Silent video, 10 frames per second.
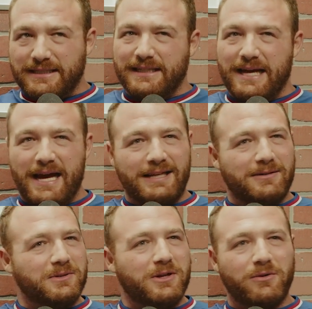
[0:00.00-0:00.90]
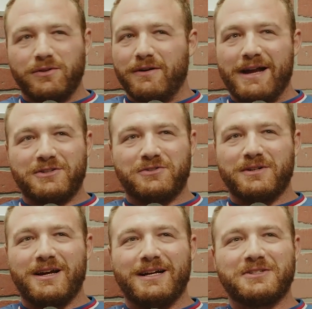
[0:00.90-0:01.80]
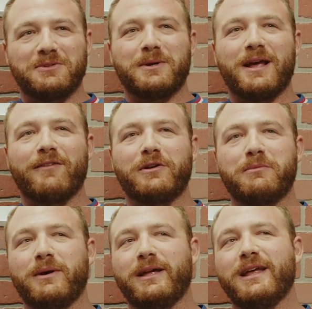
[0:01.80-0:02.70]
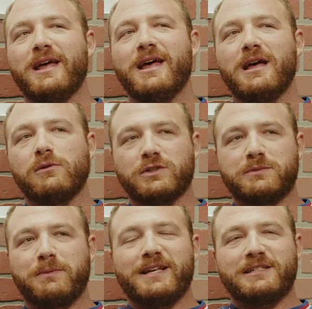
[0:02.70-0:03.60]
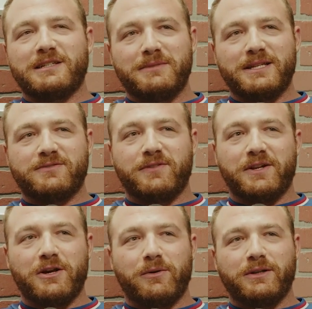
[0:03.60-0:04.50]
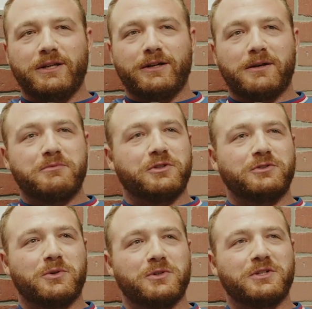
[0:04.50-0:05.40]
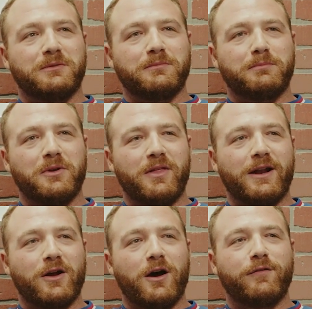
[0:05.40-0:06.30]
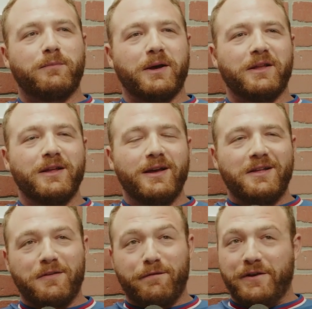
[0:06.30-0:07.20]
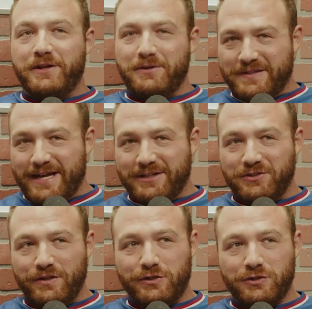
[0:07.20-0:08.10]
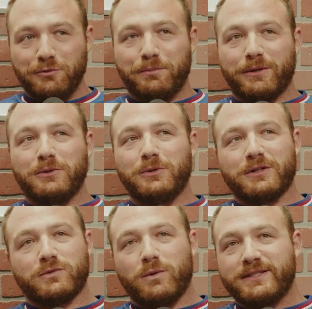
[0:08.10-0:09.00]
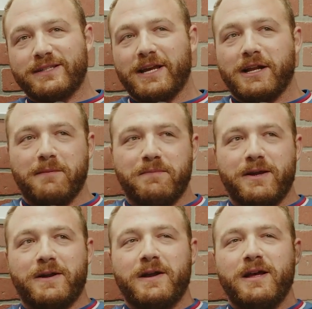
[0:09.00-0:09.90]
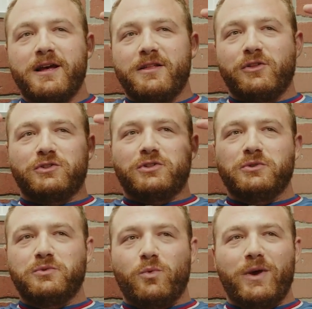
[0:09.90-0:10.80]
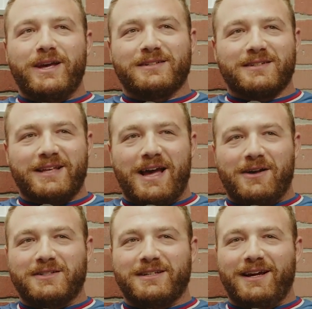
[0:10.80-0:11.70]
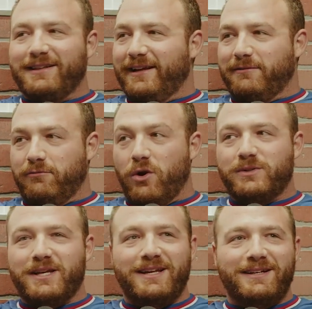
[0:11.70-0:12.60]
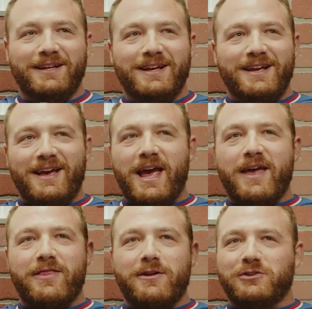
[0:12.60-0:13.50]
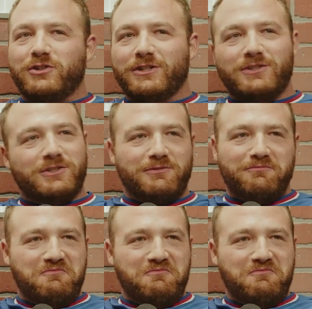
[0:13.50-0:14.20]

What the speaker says: guy, I don't know if they're astronauts or whatever, but we'll splice some of this video in here. I'm sure George can pull that off. But the video is actually super cool because once they get up there, the two wings on the outside like rotate and they're just,